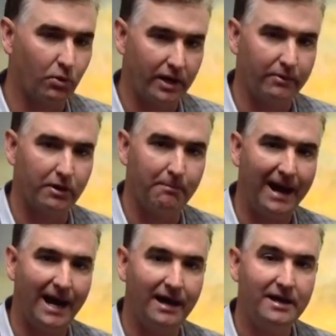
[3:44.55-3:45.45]
and we're able to
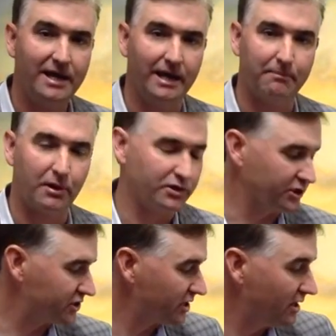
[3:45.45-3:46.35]
buy and
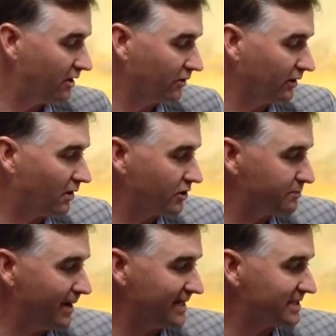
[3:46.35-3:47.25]
purchase on a
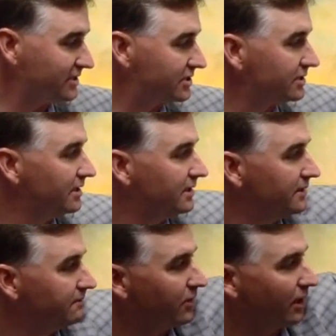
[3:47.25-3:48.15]
large basis.
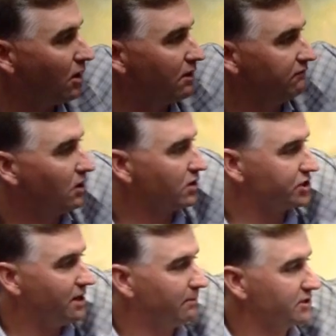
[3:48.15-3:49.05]
The law of
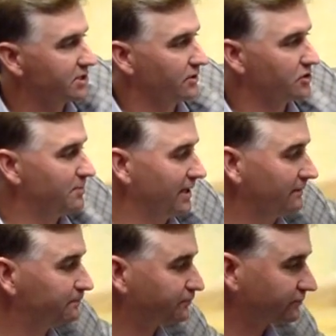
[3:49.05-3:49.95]
large numbers, so to speak.